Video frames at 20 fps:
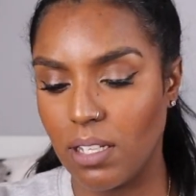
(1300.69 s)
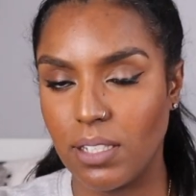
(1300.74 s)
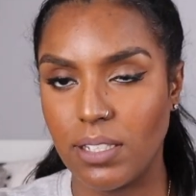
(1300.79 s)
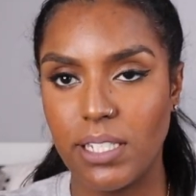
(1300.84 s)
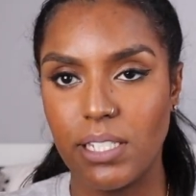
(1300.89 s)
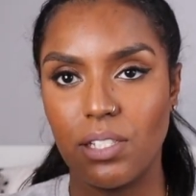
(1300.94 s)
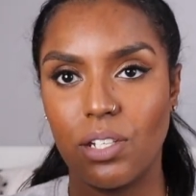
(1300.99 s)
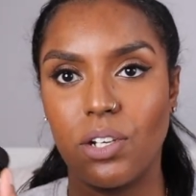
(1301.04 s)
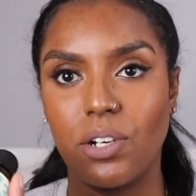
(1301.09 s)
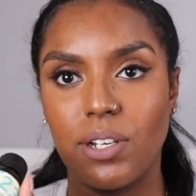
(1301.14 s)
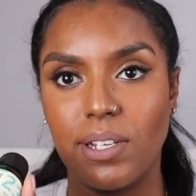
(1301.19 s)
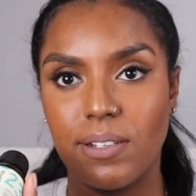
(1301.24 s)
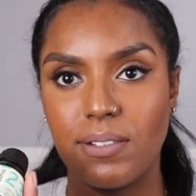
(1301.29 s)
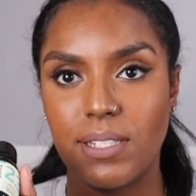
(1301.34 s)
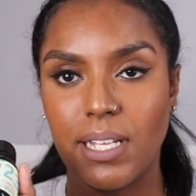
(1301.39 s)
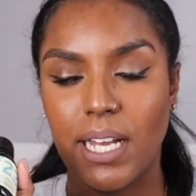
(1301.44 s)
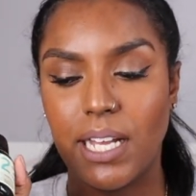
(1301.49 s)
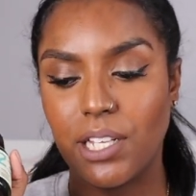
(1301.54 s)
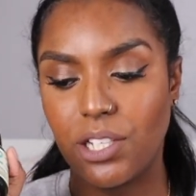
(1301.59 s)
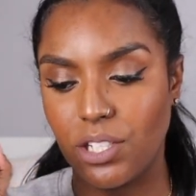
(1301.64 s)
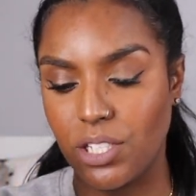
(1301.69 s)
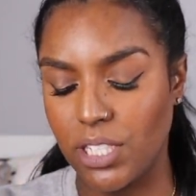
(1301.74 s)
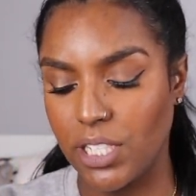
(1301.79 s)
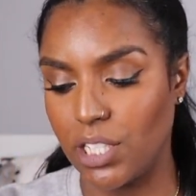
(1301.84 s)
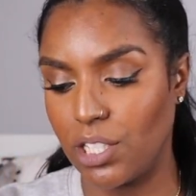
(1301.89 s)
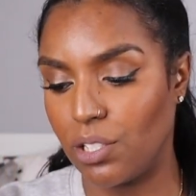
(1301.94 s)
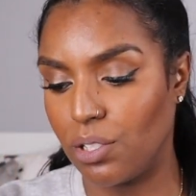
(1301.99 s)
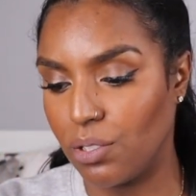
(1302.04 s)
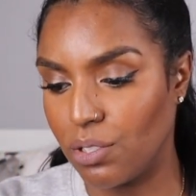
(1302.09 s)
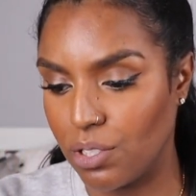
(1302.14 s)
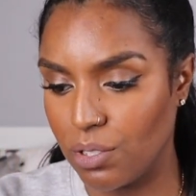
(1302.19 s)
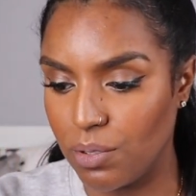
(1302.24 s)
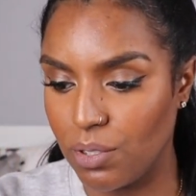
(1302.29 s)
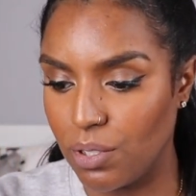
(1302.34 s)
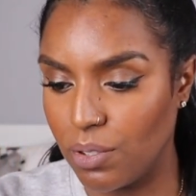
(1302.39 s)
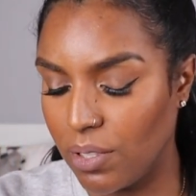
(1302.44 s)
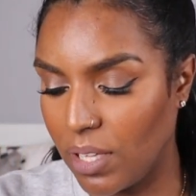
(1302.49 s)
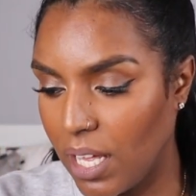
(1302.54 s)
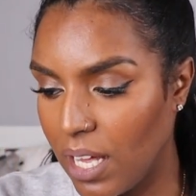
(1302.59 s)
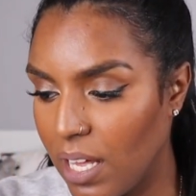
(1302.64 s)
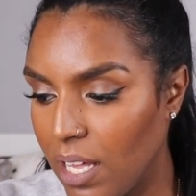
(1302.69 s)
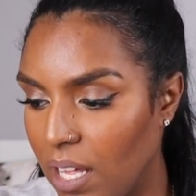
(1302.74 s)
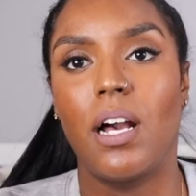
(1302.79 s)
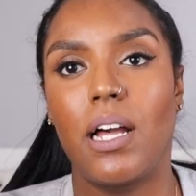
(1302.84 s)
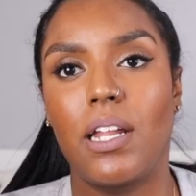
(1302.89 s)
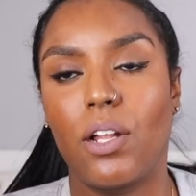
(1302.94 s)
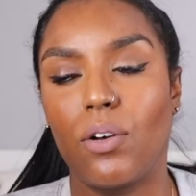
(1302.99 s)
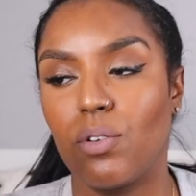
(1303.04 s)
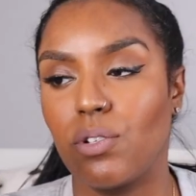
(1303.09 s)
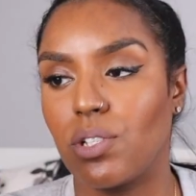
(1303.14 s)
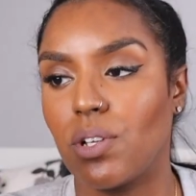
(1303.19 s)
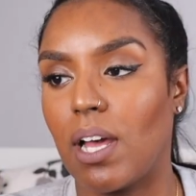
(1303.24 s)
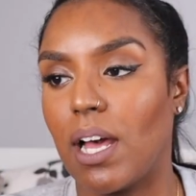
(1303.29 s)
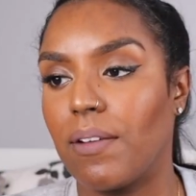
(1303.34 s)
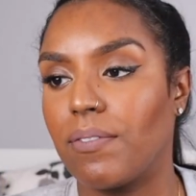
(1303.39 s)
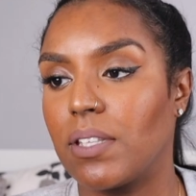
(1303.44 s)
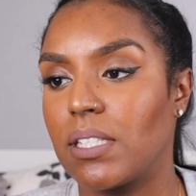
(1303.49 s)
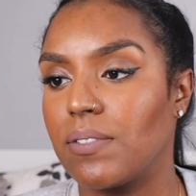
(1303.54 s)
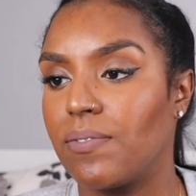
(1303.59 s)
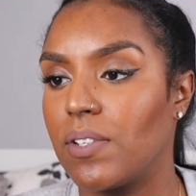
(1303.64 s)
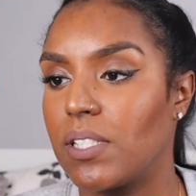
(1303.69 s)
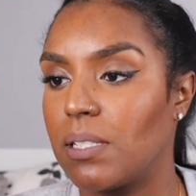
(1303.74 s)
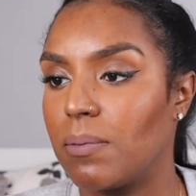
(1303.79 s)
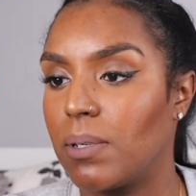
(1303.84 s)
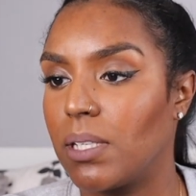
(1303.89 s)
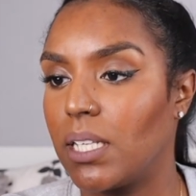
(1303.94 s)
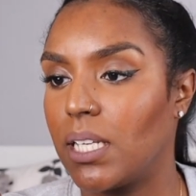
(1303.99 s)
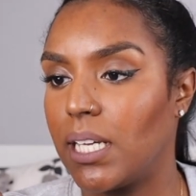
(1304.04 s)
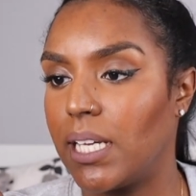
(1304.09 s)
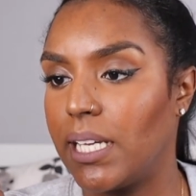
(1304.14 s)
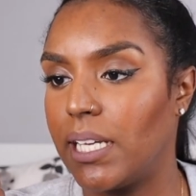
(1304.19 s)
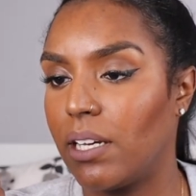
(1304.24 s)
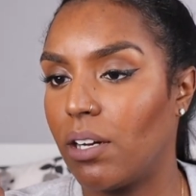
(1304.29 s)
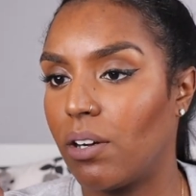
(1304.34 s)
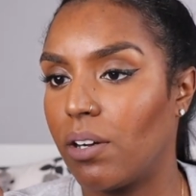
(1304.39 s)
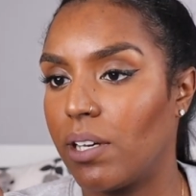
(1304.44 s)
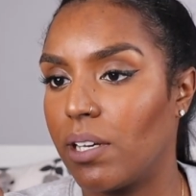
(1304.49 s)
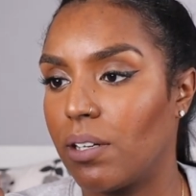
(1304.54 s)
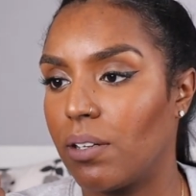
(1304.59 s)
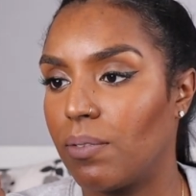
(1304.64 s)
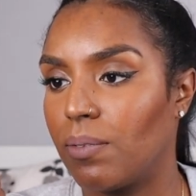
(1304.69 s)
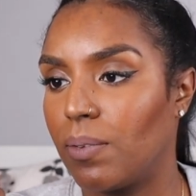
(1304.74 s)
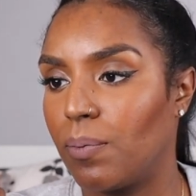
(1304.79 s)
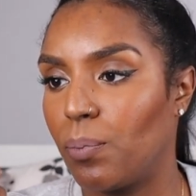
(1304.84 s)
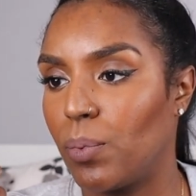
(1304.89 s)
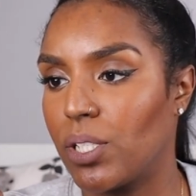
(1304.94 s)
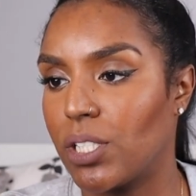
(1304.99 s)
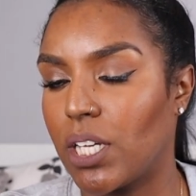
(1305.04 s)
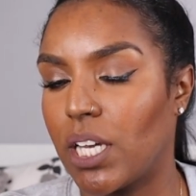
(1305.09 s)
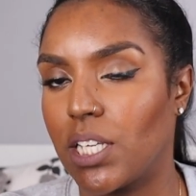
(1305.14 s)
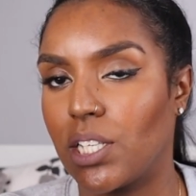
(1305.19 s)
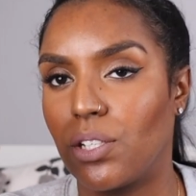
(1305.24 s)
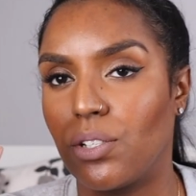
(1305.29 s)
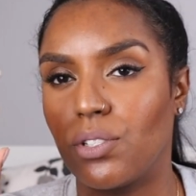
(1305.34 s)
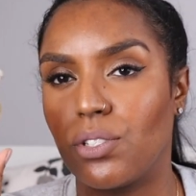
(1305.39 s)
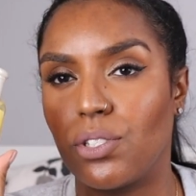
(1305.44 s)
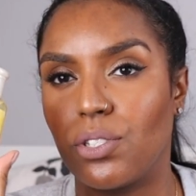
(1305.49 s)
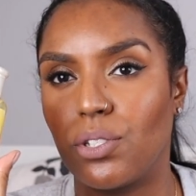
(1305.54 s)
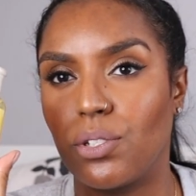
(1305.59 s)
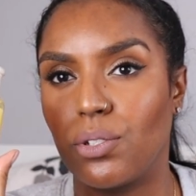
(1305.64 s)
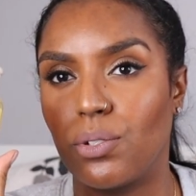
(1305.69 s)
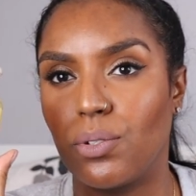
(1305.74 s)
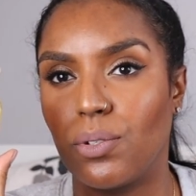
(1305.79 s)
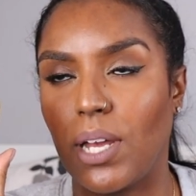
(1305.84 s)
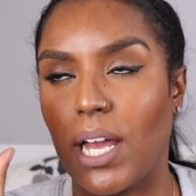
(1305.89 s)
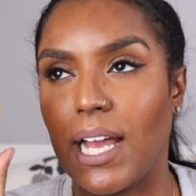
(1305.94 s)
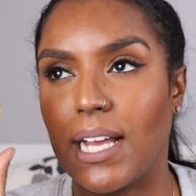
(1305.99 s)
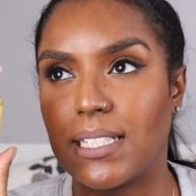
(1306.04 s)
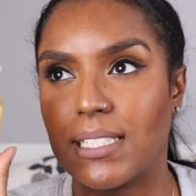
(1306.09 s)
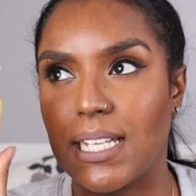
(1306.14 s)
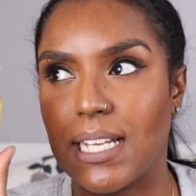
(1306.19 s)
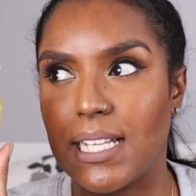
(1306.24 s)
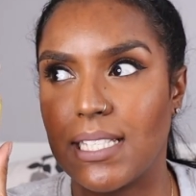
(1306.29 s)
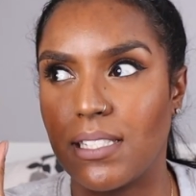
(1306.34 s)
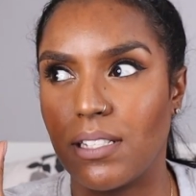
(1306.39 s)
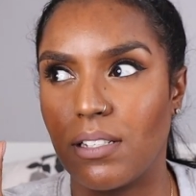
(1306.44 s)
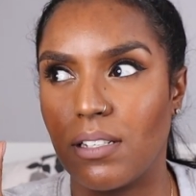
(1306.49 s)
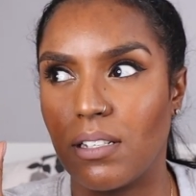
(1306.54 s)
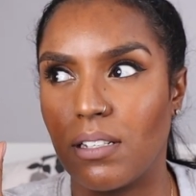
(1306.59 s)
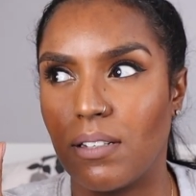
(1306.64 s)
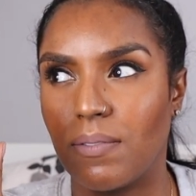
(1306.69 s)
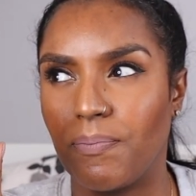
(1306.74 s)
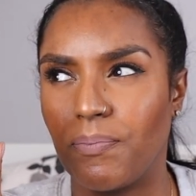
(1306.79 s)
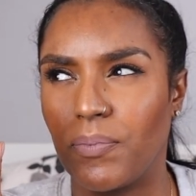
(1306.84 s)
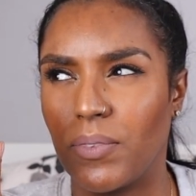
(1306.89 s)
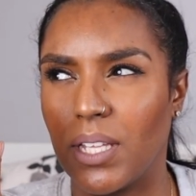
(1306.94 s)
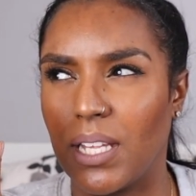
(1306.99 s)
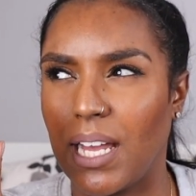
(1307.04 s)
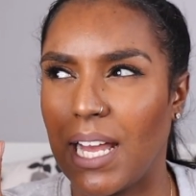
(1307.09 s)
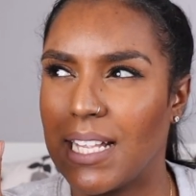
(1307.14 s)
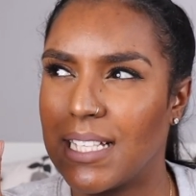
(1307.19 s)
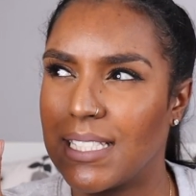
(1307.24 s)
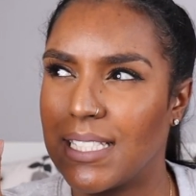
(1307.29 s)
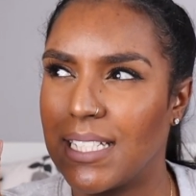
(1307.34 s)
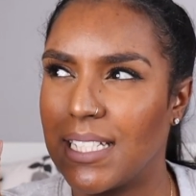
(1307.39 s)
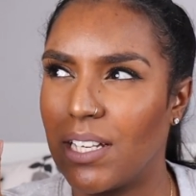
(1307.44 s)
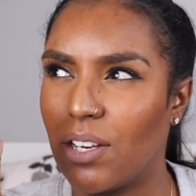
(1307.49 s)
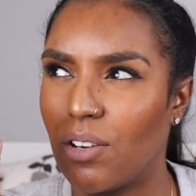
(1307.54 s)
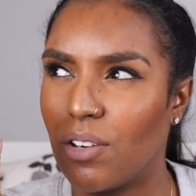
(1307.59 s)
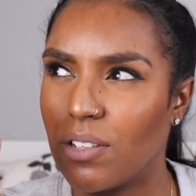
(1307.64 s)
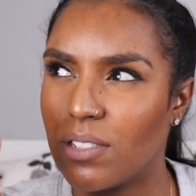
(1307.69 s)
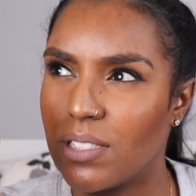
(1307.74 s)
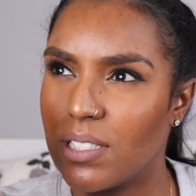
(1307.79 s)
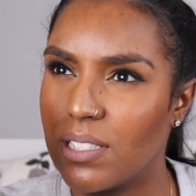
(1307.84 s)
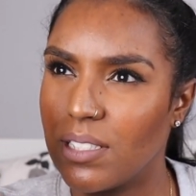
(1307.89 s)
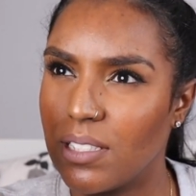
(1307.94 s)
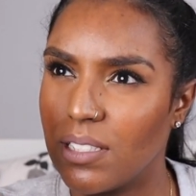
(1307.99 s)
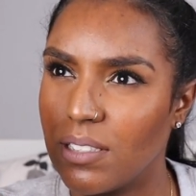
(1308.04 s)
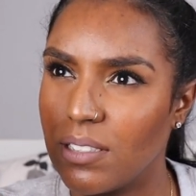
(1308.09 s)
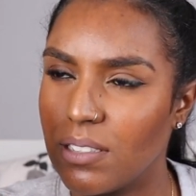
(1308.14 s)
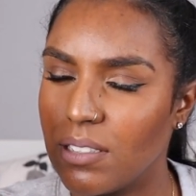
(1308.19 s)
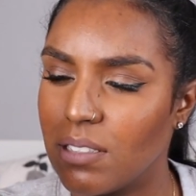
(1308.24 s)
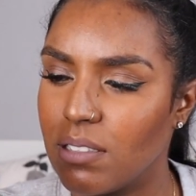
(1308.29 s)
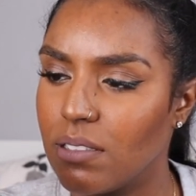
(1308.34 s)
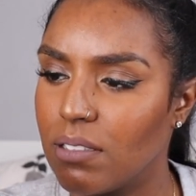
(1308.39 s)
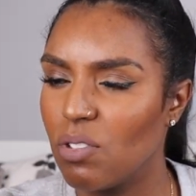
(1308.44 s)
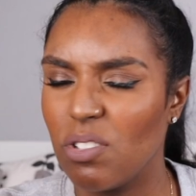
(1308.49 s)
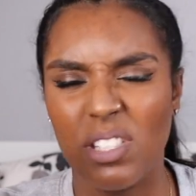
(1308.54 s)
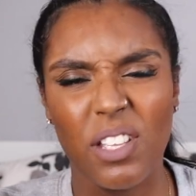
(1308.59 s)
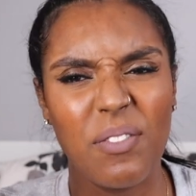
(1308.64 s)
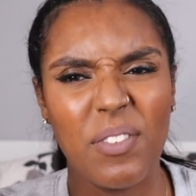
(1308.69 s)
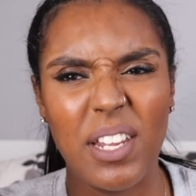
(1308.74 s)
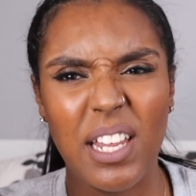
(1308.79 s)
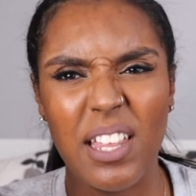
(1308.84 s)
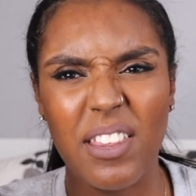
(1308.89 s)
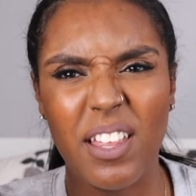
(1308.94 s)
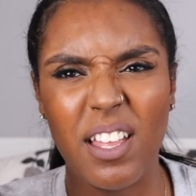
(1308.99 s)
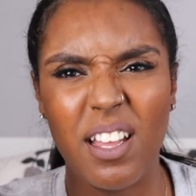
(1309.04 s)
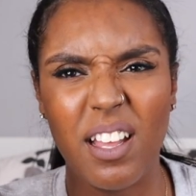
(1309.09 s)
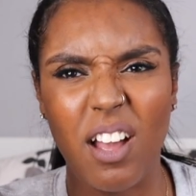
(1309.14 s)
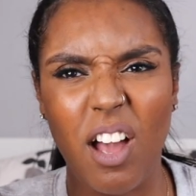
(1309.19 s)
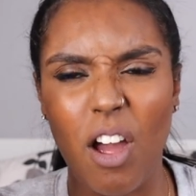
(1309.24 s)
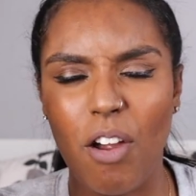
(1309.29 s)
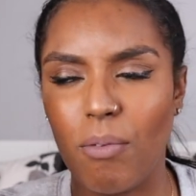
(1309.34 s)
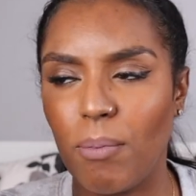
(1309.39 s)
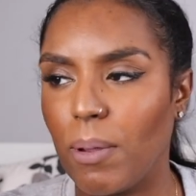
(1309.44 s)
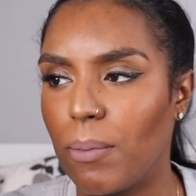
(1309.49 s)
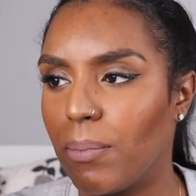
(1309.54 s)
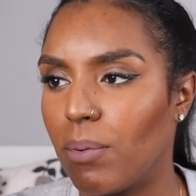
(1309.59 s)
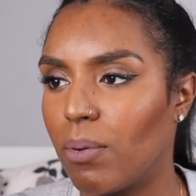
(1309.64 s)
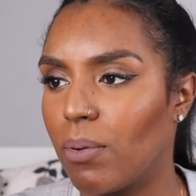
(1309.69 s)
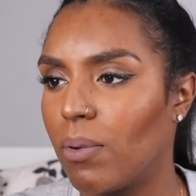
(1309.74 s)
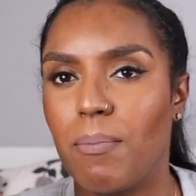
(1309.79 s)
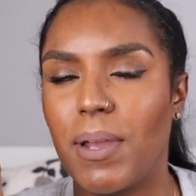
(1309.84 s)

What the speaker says: These are the oils that I usually use to do that. And I also have this vitamin E oil, which I use to act as a antioxidant or something like that. I can't remember.